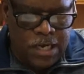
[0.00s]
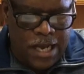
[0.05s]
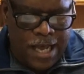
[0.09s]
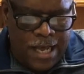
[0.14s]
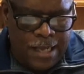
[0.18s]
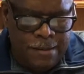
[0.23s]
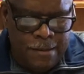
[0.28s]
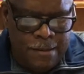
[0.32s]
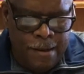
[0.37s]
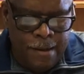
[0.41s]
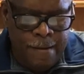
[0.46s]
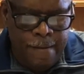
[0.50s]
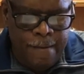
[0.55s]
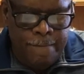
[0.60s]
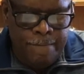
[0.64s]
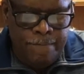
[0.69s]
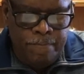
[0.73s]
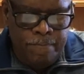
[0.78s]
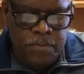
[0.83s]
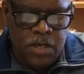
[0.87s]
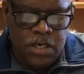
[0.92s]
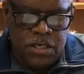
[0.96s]
but no
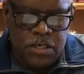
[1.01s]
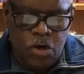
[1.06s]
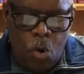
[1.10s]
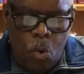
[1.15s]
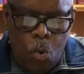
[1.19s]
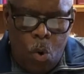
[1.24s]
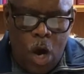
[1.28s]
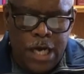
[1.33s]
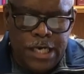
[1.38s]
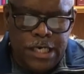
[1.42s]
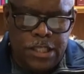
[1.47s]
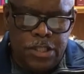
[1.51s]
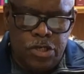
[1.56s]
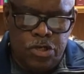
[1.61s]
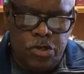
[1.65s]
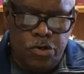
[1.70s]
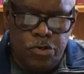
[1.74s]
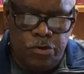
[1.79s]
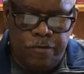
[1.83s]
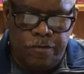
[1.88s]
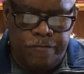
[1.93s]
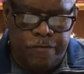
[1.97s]
one in the universe
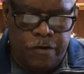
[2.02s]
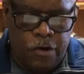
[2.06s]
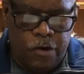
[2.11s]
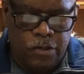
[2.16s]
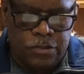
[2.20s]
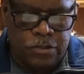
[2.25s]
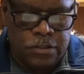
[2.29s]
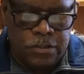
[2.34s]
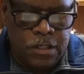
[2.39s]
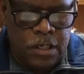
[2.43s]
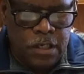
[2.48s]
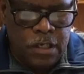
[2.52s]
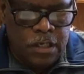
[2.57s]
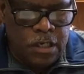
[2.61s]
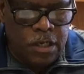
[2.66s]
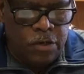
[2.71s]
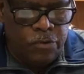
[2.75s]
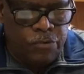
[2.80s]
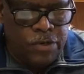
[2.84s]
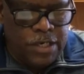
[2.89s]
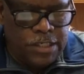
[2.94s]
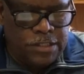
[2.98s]
can reach the
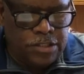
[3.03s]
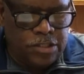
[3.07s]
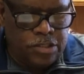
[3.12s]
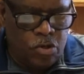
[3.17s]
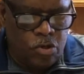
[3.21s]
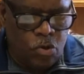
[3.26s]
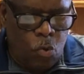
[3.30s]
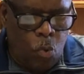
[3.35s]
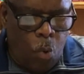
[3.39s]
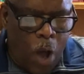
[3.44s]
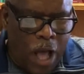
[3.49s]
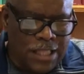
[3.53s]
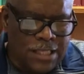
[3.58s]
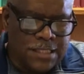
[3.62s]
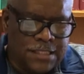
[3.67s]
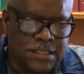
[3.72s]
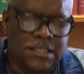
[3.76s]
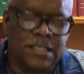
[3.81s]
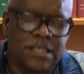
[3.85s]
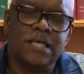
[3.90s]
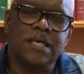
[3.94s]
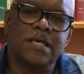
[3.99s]
quality of my
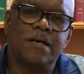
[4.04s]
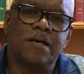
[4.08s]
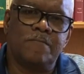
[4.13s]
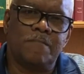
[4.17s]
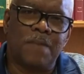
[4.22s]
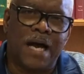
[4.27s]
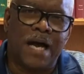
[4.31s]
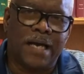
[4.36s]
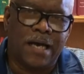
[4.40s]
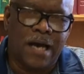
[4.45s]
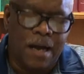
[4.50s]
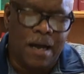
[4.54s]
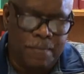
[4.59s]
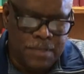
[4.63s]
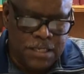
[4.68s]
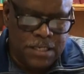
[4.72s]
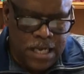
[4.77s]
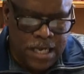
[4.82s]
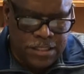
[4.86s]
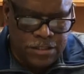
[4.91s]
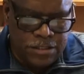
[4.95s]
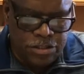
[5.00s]
combination
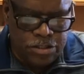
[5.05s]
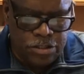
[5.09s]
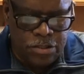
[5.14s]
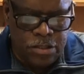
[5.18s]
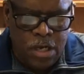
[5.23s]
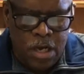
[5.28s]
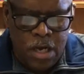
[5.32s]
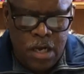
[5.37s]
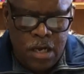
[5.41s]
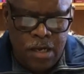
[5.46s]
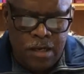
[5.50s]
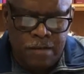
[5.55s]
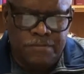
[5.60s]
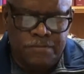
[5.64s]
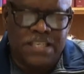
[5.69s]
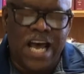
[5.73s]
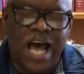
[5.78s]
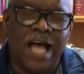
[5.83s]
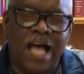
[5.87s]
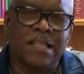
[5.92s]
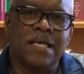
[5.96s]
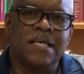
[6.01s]
of talents,
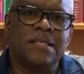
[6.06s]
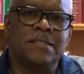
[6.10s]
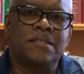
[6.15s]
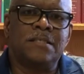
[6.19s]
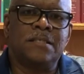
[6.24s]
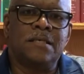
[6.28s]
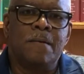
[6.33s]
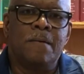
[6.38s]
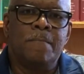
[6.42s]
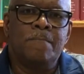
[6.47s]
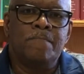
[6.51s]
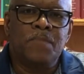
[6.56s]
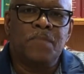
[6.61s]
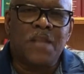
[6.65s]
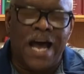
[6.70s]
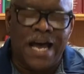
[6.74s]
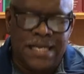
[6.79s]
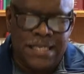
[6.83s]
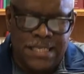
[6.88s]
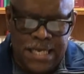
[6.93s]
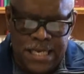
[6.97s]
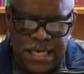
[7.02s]

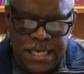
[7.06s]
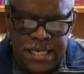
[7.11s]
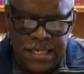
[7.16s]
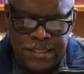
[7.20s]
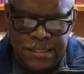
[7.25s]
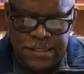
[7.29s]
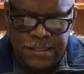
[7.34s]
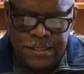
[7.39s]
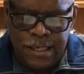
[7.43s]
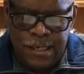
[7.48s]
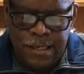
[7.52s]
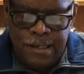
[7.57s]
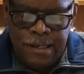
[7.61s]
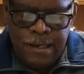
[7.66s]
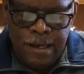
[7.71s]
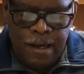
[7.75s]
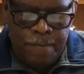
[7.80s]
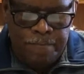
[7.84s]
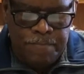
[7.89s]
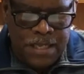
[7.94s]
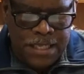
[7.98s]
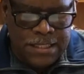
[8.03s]
ideas,
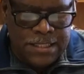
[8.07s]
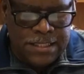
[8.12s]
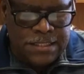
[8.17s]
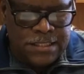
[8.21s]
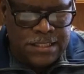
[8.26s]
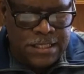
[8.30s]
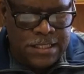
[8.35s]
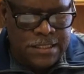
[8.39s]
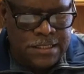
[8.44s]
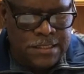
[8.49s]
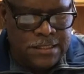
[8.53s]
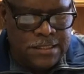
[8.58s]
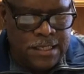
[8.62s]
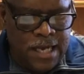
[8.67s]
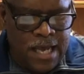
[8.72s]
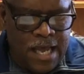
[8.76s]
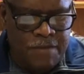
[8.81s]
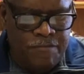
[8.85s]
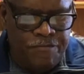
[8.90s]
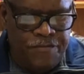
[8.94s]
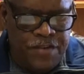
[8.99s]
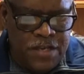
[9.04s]
abilities, and feelings.